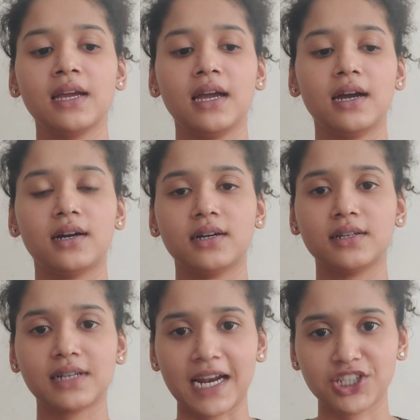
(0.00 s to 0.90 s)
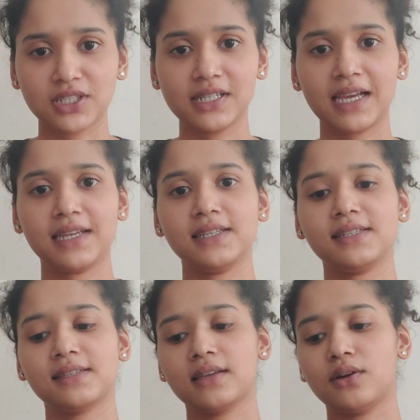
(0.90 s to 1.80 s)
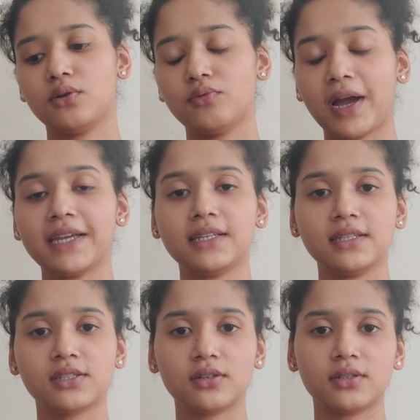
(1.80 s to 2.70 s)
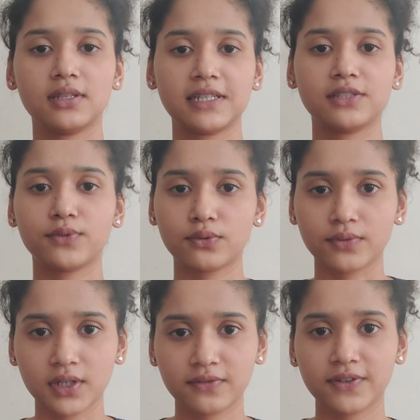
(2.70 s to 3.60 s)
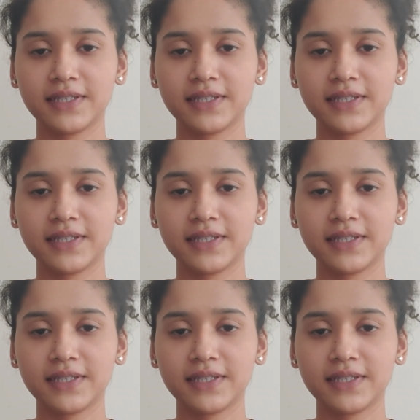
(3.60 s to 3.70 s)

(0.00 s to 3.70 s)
rationalize why certain things would work for them